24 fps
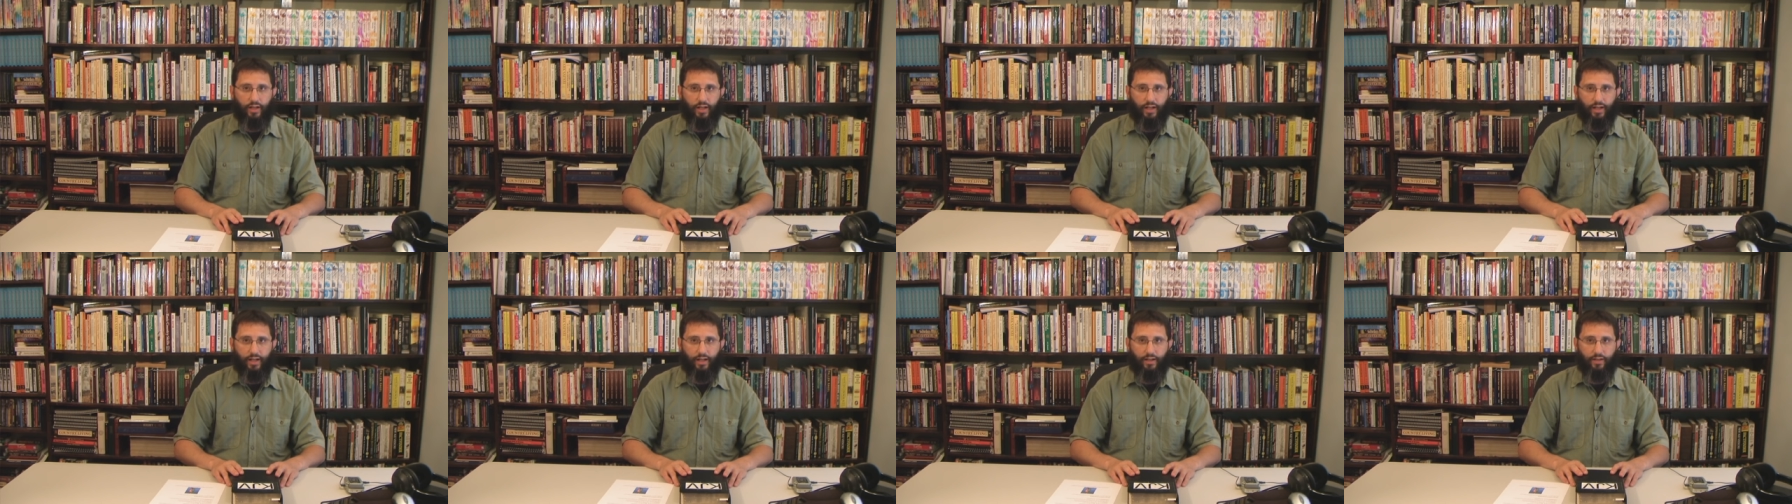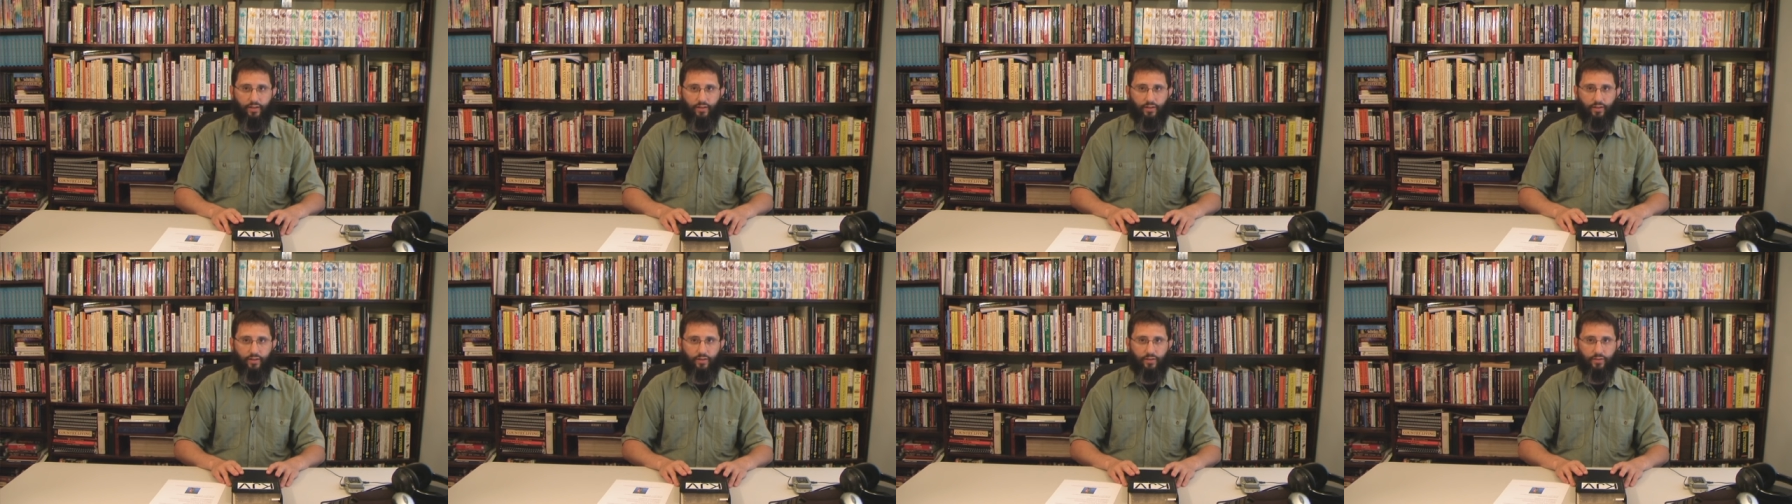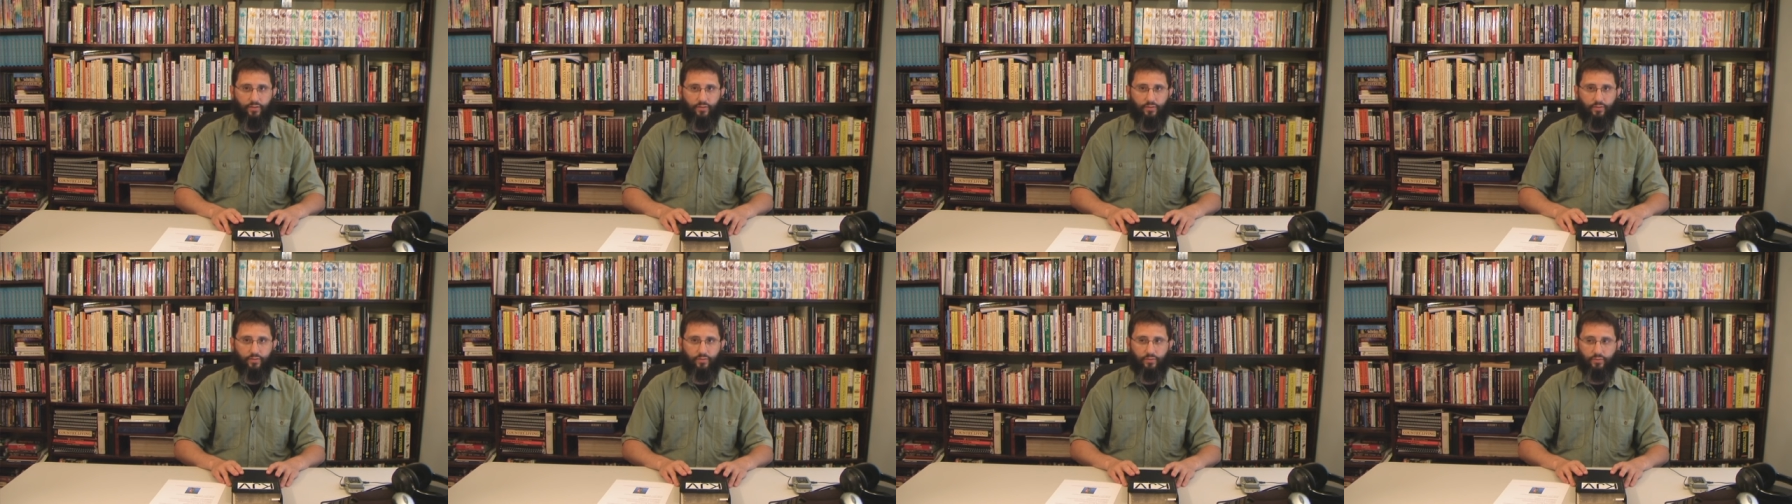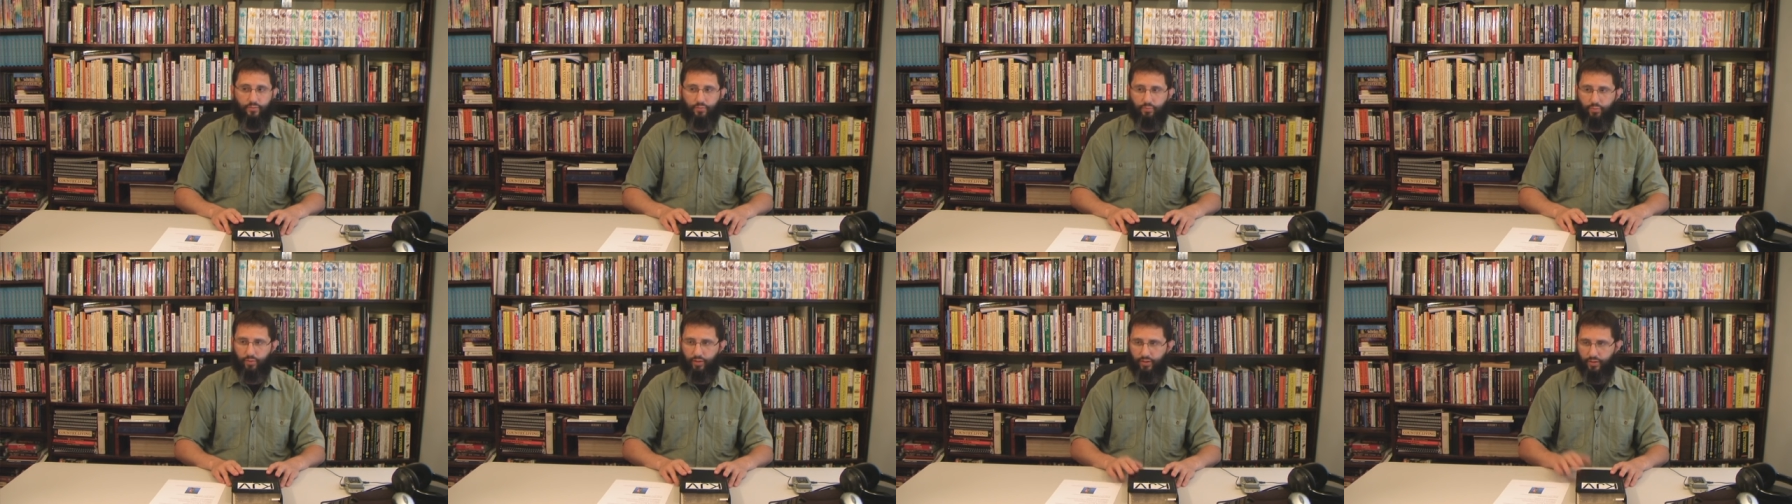and
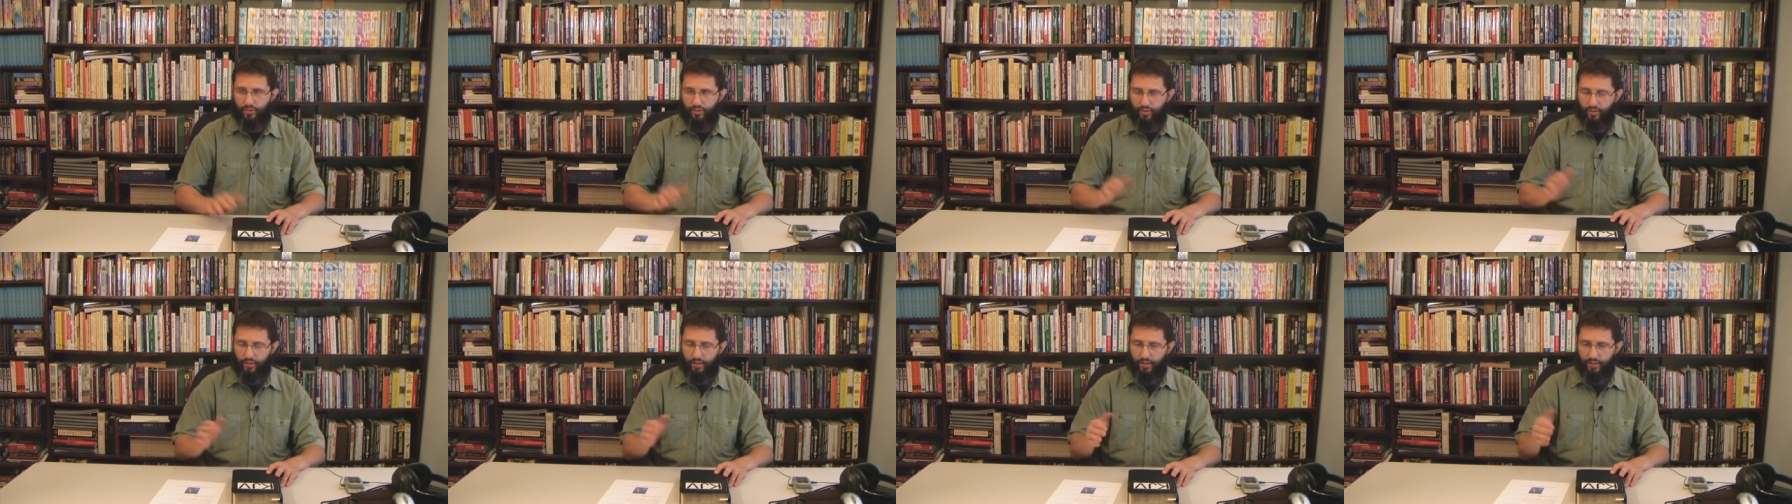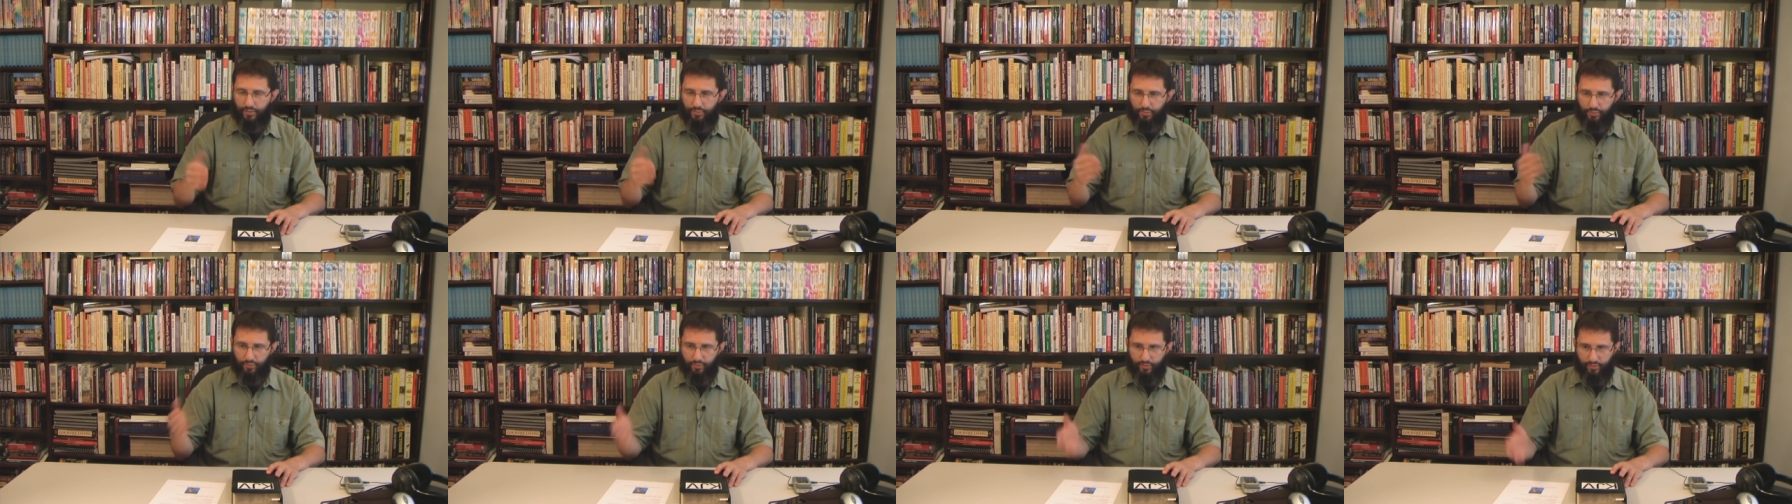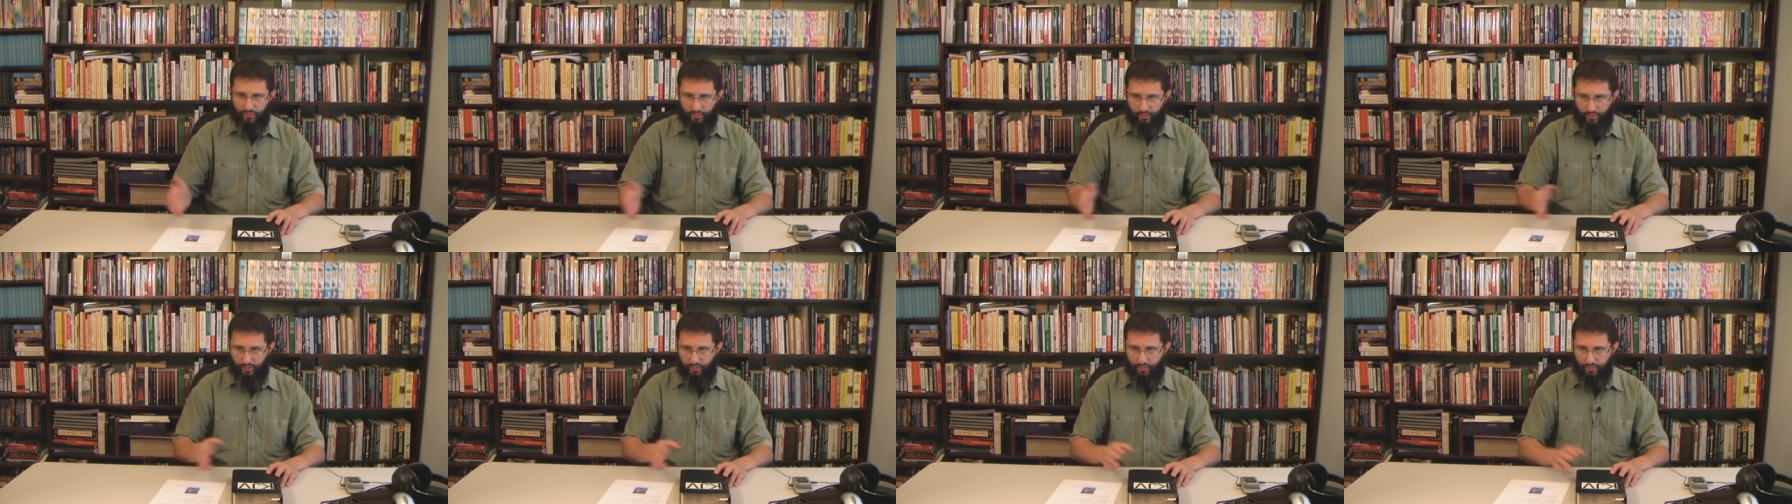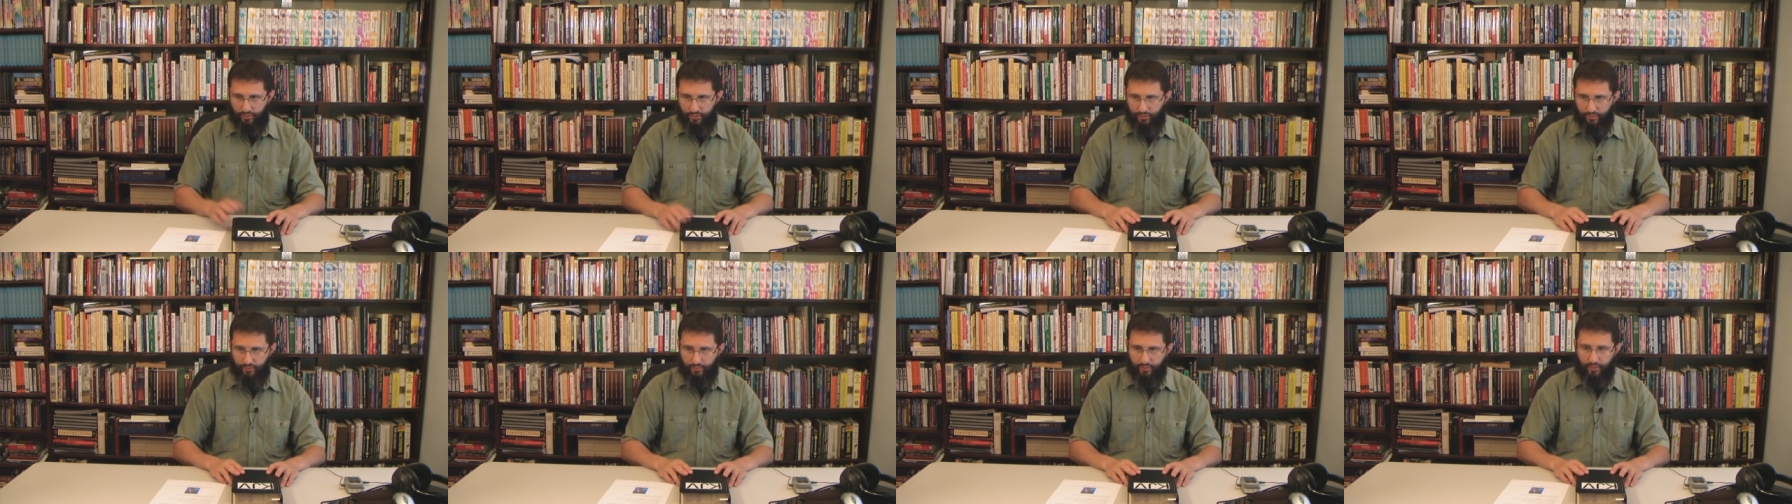preach the gospel to the
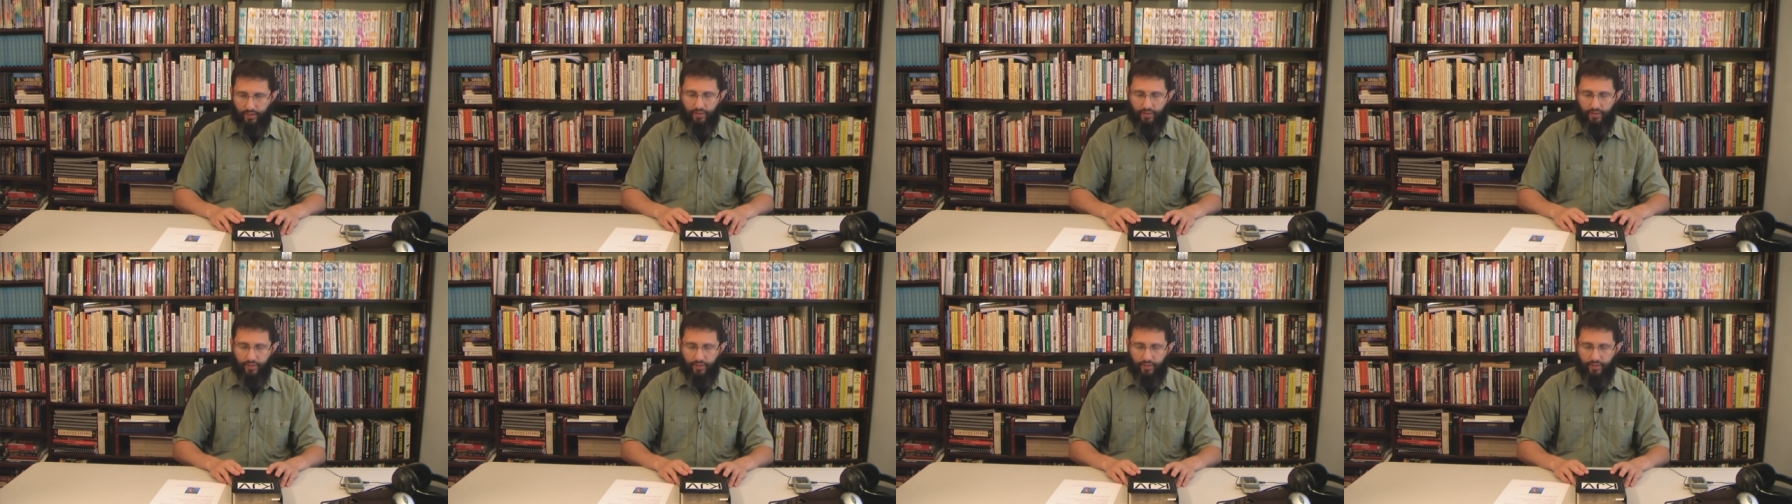lost.